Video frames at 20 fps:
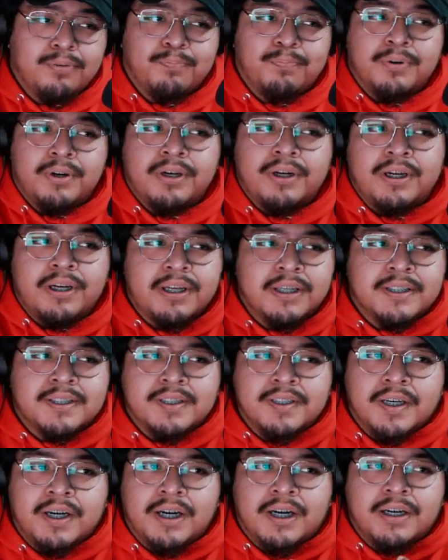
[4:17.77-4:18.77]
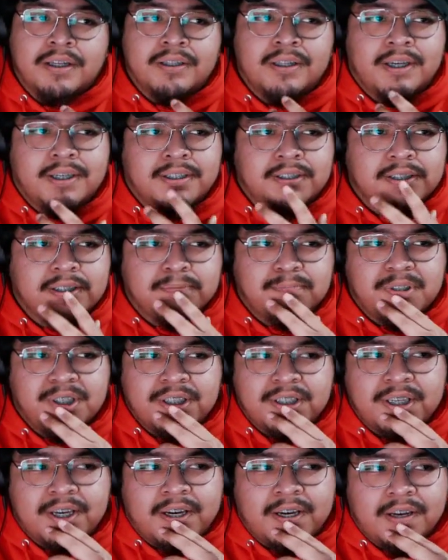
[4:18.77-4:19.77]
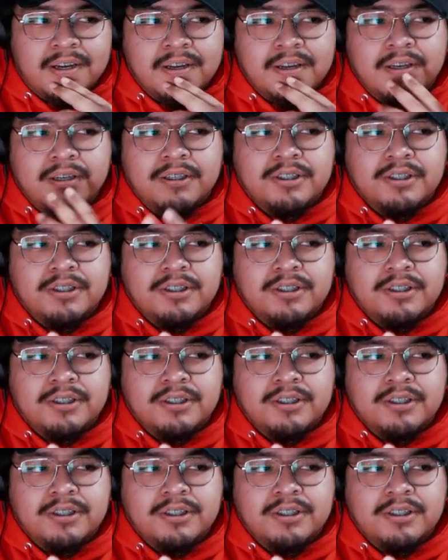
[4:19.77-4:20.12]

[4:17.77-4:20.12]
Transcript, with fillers: but it's not like something that,